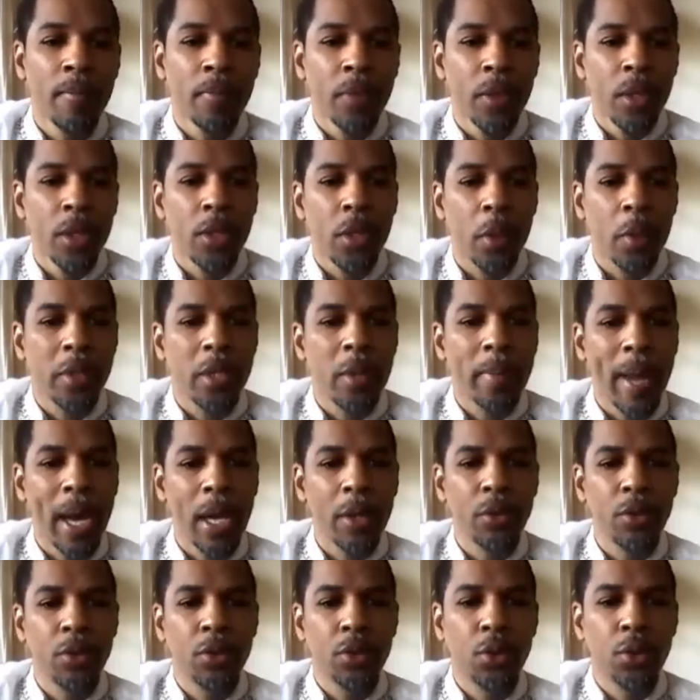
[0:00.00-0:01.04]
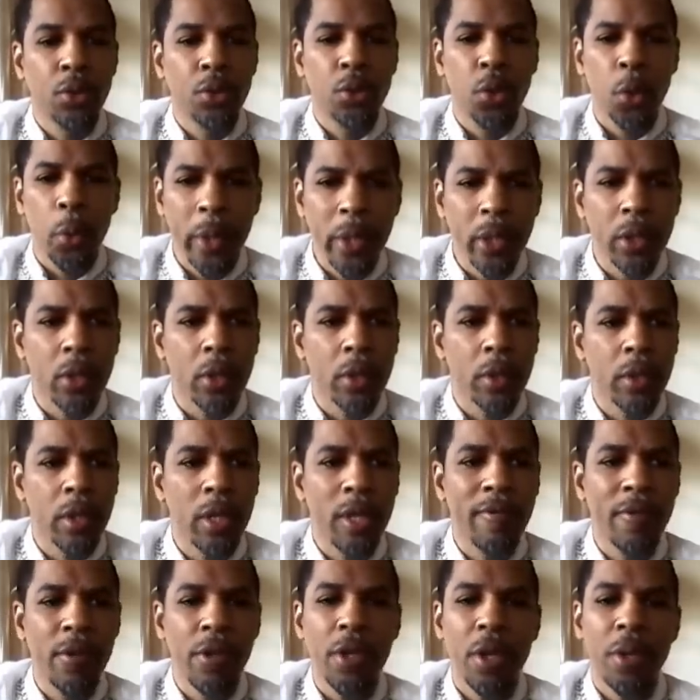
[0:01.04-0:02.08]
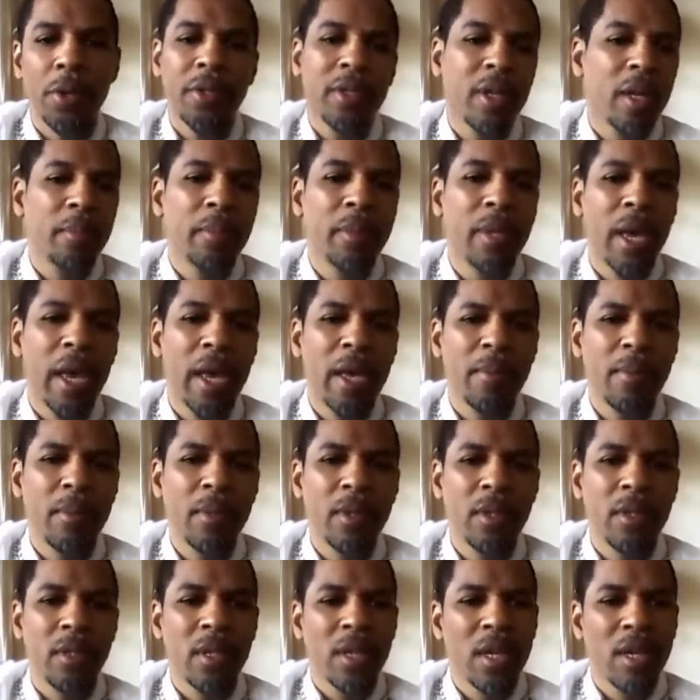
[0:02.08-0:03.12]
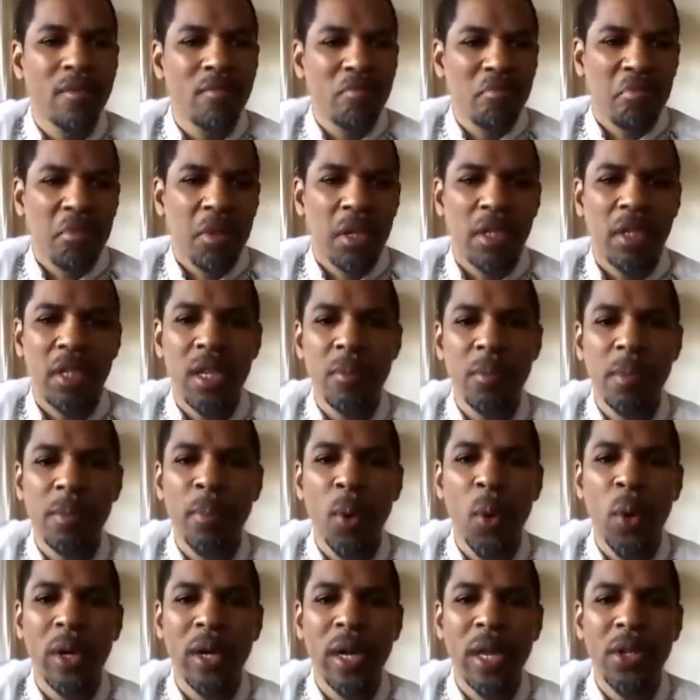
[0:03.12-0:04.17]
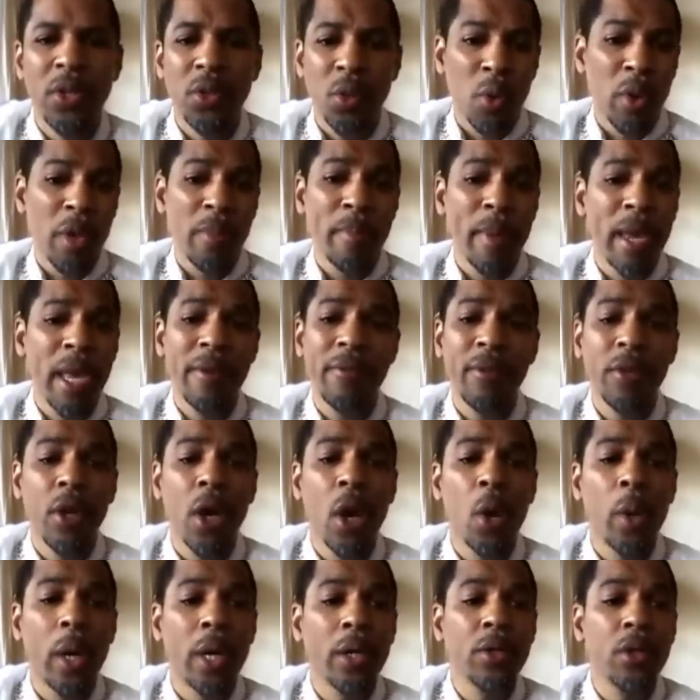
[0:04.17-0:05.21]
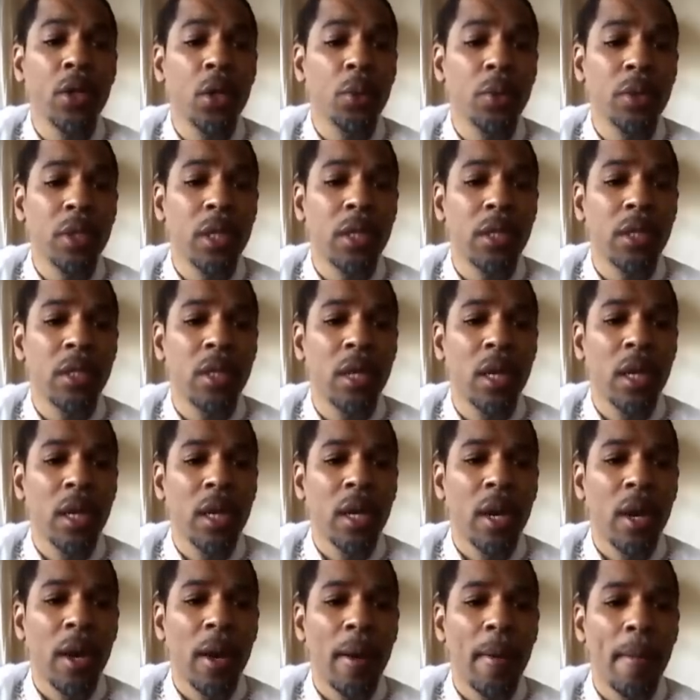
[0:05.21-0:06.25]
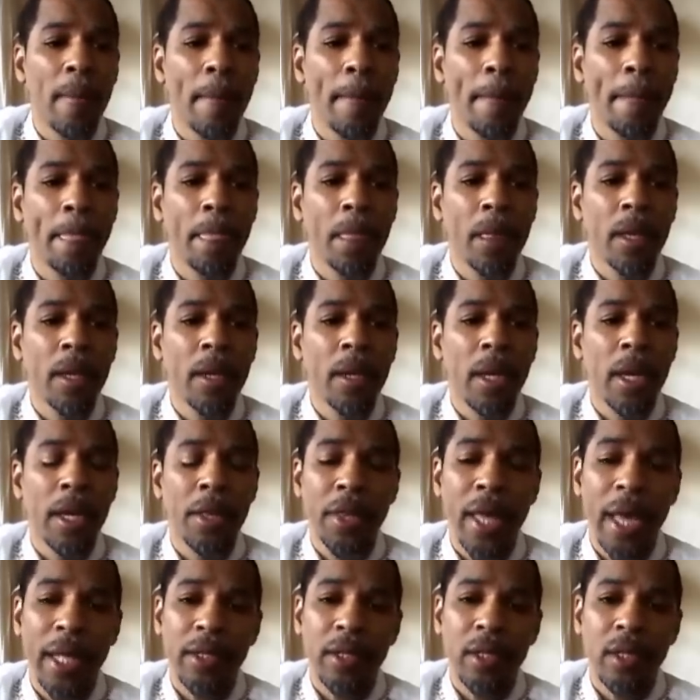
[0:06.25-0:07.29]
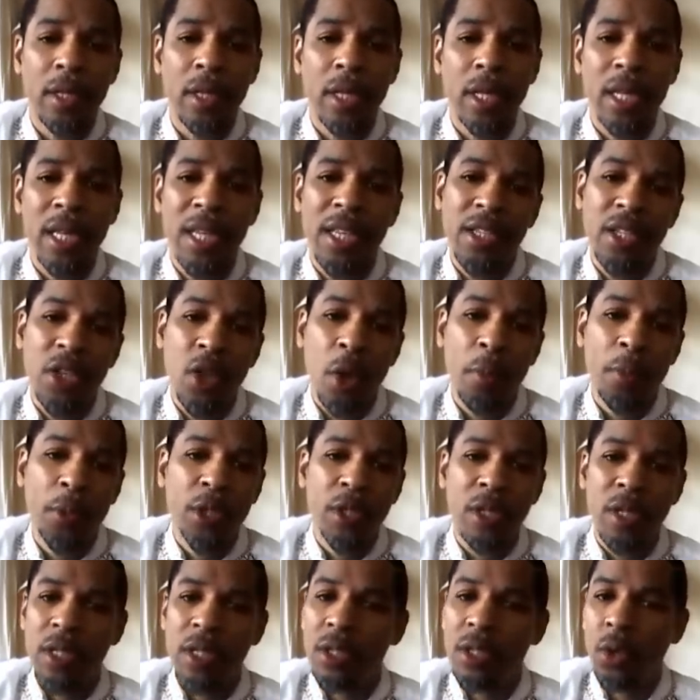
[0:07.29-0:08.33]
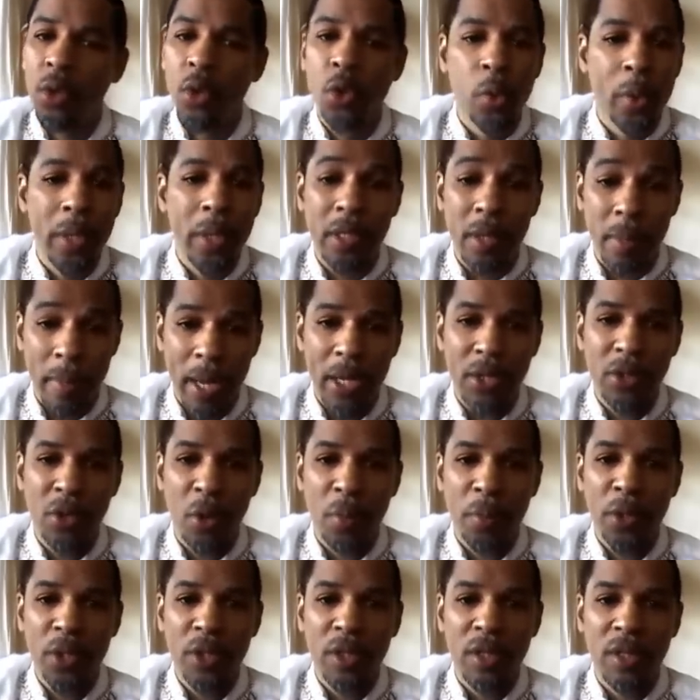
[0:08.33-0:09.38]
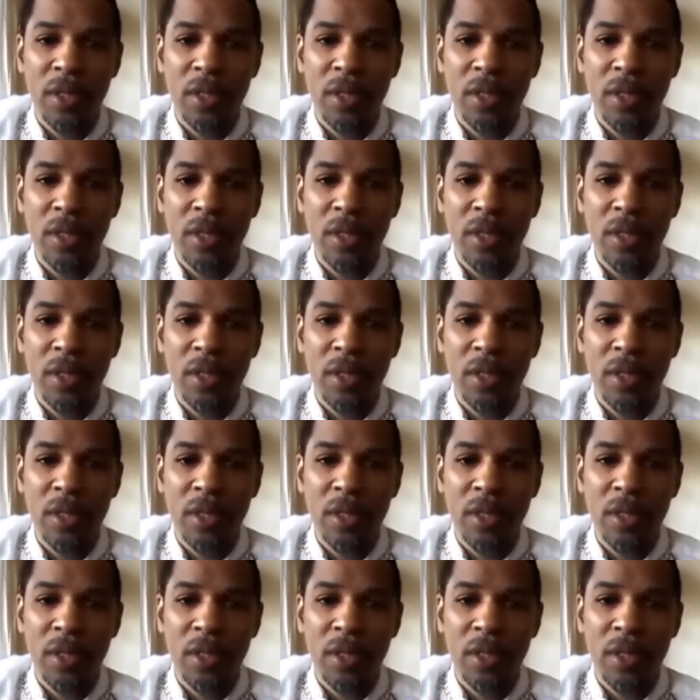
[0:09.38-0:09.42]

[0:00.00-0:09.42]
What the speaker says: So it's about doing good even though sometimes it seems pointless or it may even go unnoticed. Um, and that the easy option isn't always the best option.